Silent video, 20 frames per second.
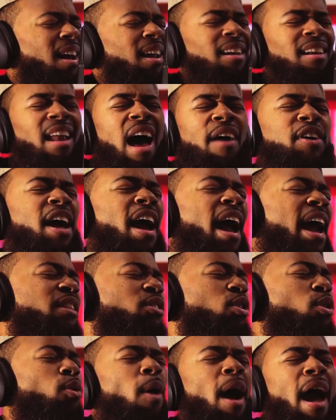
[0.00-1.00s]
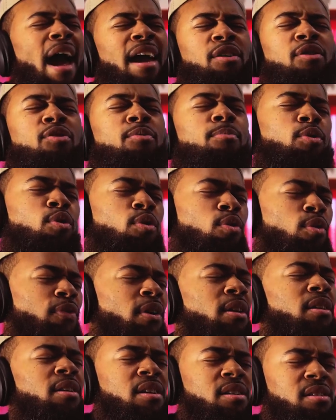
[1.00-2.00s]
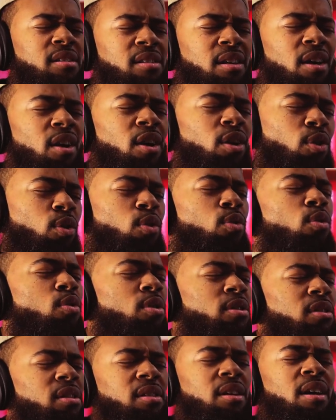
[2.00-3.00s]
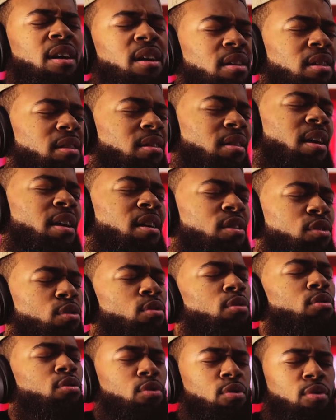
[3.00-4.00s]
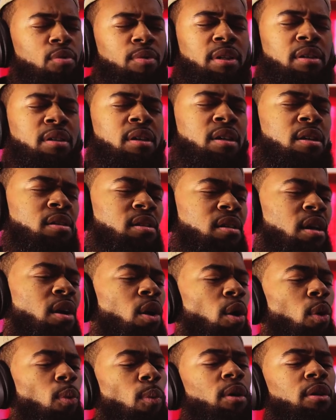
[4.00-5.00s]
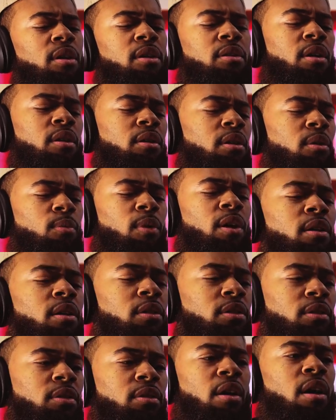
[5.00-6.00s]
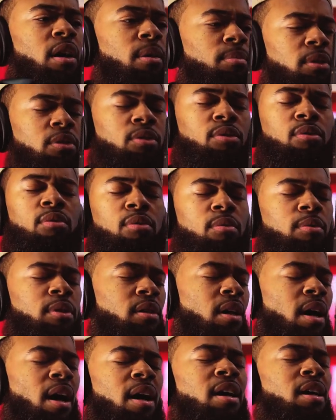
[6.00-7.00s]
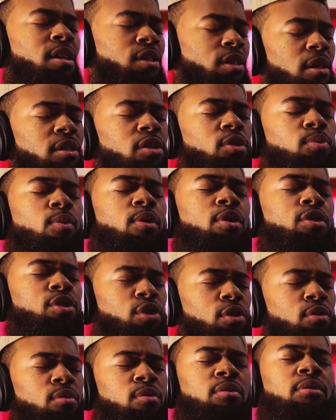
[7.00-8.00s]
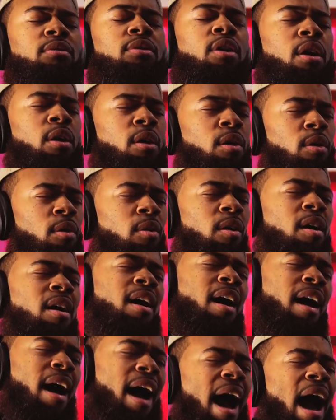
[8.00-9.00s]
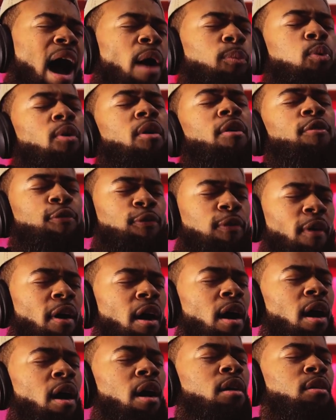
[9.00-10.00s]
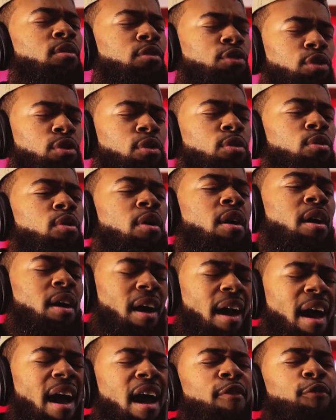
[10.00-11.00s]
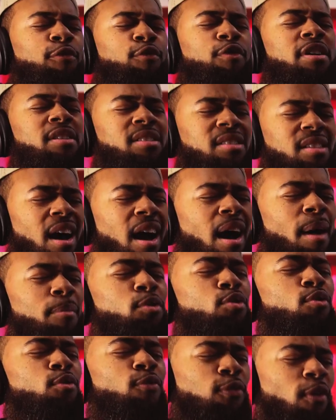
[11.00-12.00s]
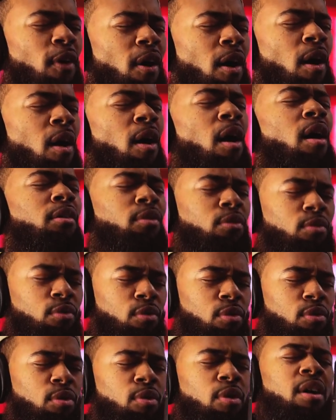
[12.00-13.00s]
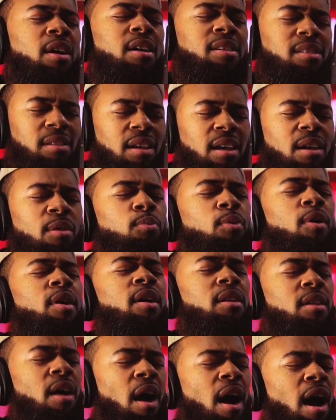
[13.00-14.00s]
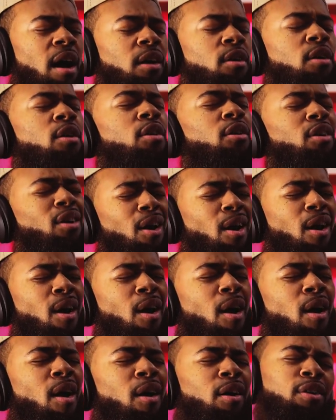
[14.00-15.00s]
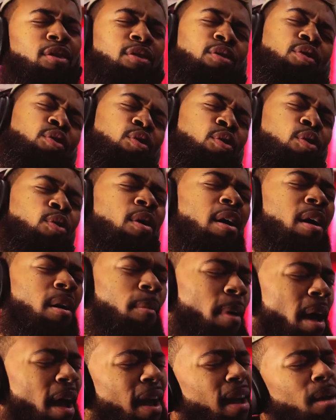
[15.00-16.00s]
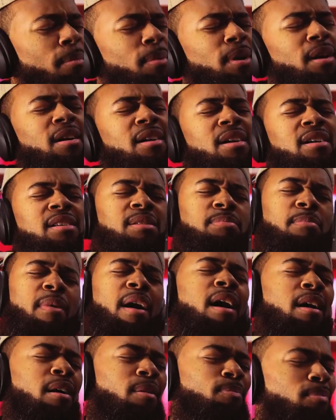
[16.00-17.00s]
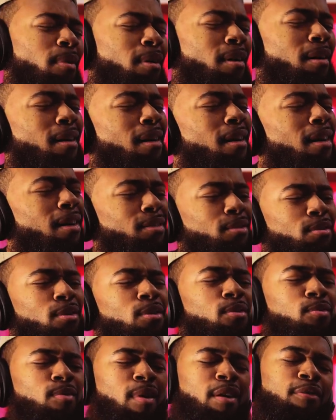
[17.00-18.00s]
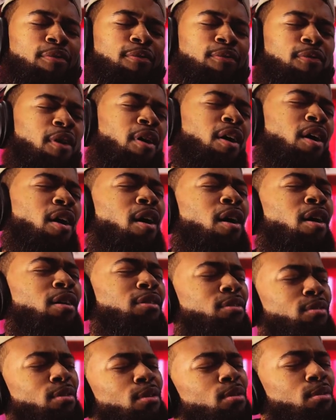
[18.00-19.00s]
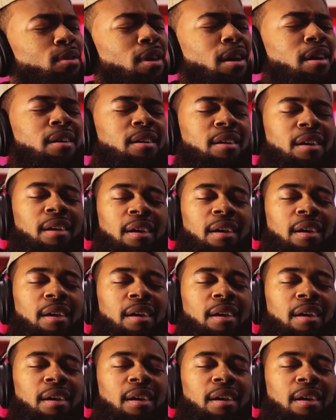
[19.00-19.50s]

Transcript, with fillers: Love it, hate the way you moving this. Cool to see the things you doing this. Wanting nothing it's something new, and I just want you to know I won't find you every time you fall through. See when I gon' call you, baby, it's my bottle. I fall through, yeah.